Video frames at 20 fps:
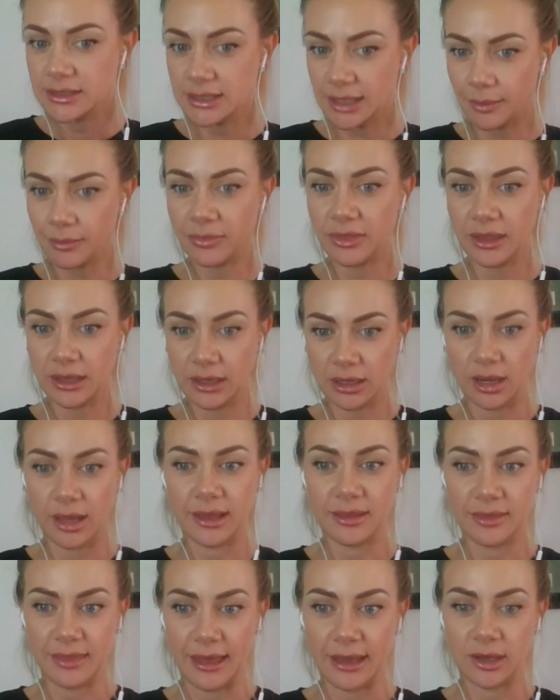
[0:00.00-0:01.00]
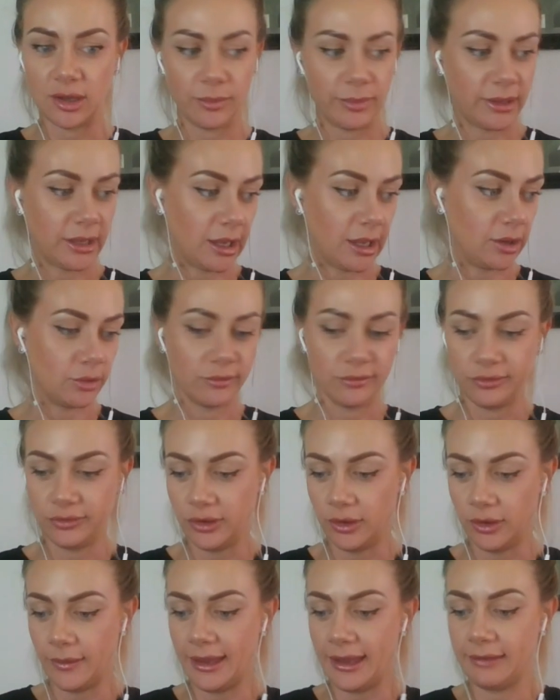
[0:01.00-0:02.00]
Something like that could be going on
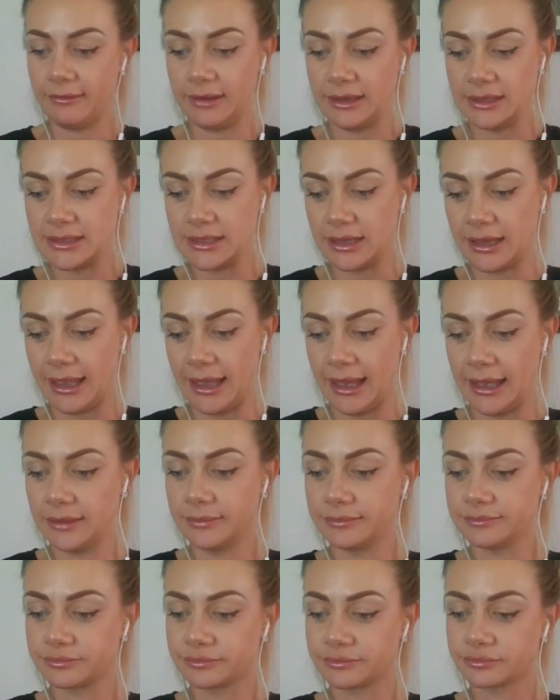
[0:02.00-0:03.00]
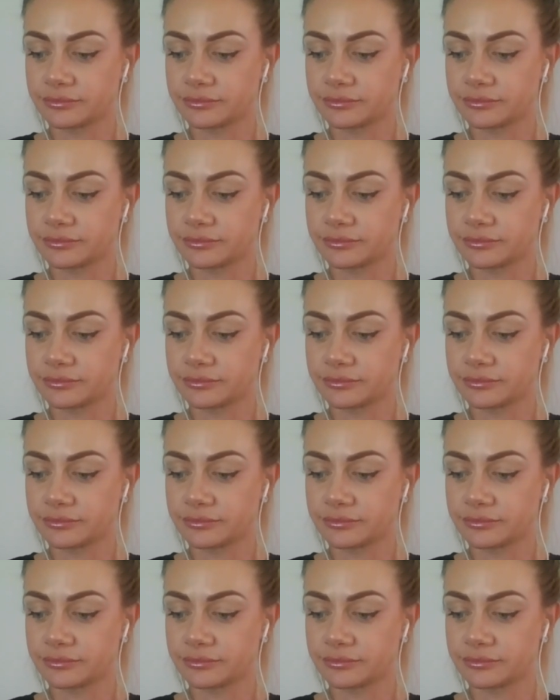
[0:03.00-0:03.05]
for you, Aries, okay?